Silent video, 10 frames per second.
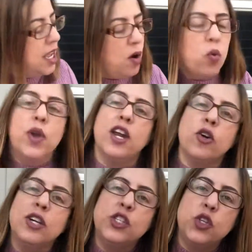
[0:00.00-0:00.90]
We are
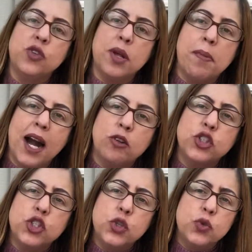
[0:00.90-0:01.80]
going to use about
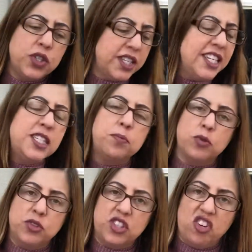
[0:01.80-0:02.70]
2
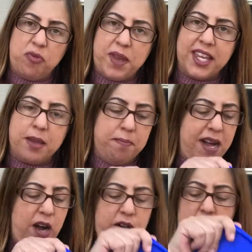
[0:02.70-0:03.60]
teaspoons of baking
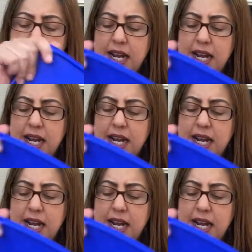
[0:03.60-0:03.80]
powder.